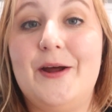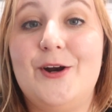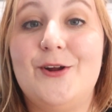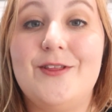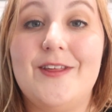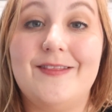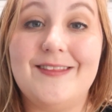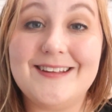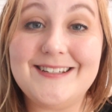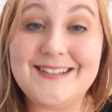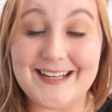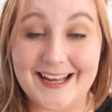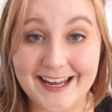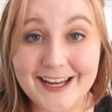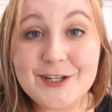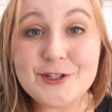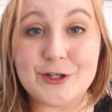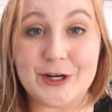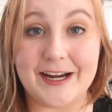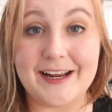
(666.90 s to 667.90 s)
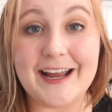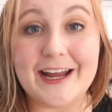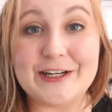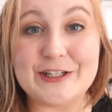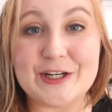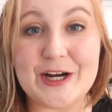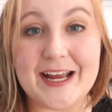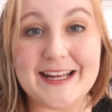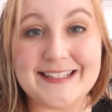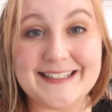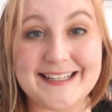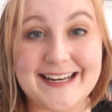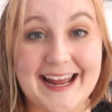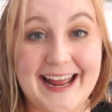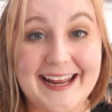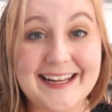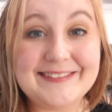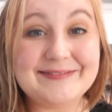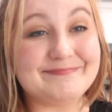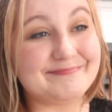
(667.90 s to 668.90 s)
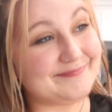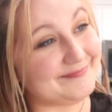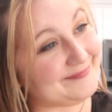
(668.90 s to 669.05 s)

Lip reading: better than the second drink I tried today.